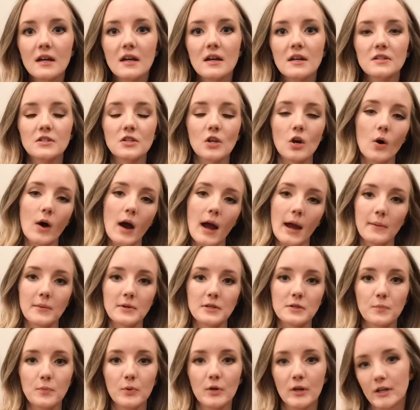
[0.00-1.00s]
So I
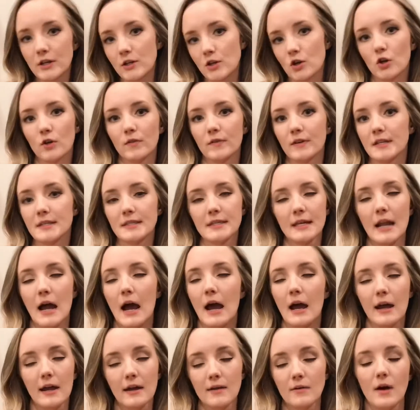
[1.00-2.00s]
was pretty nervous that
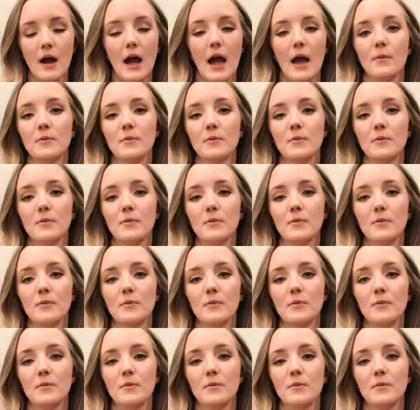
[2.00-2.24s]
I